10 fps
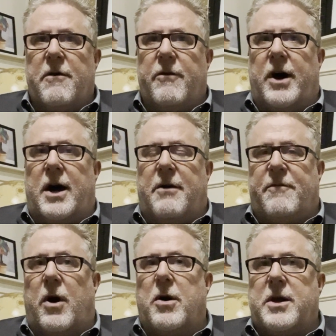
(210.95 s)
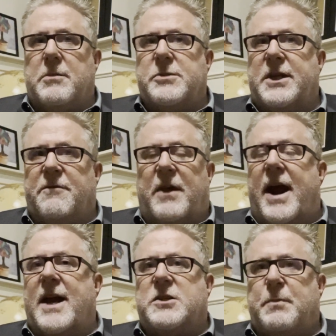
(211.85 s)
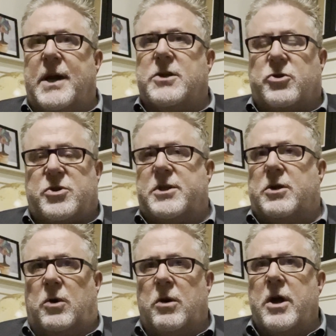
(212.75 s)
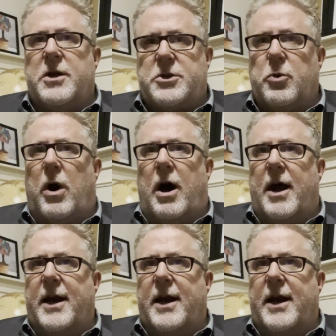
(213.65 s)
volumes if the ASPs are still too high?